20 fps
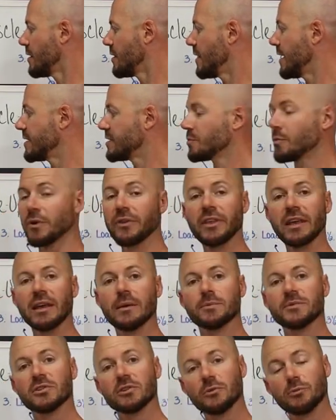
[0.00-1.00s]
That's where the
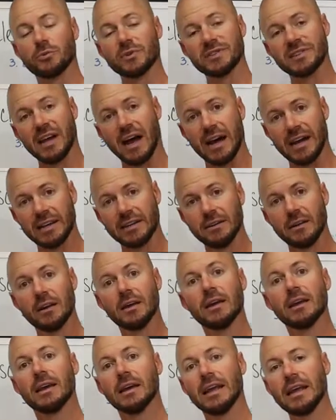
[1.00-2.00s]
hips should reside,
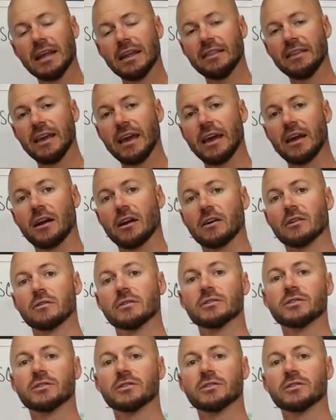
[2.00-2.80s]
in the air.